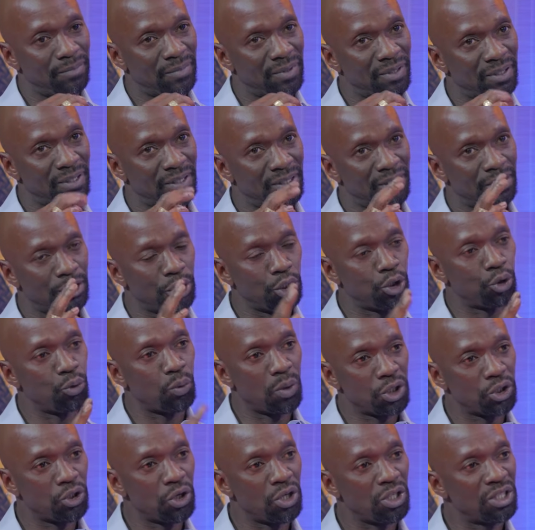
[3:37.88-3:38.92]

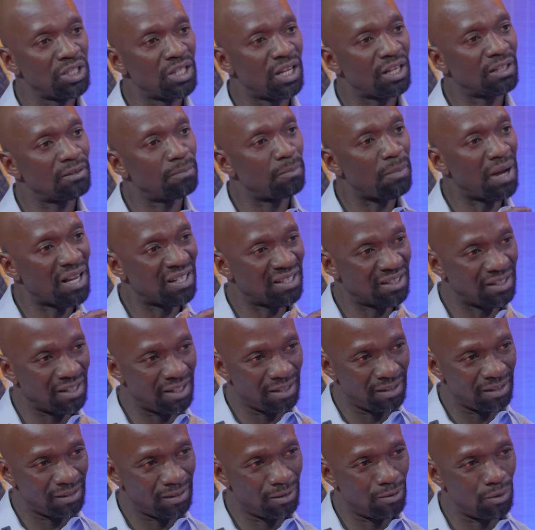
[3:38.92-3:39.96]
situation is like
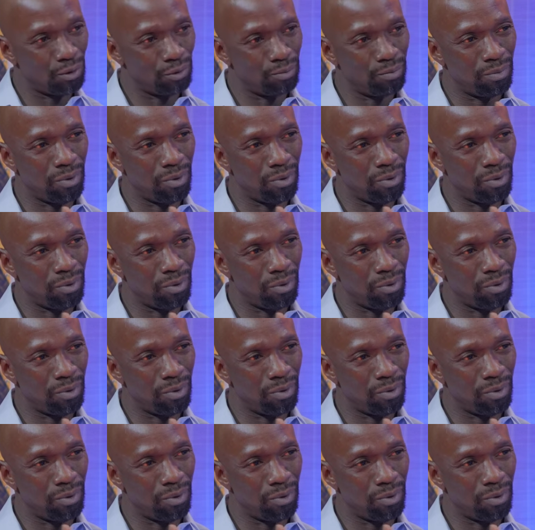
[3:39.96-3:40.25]
passing good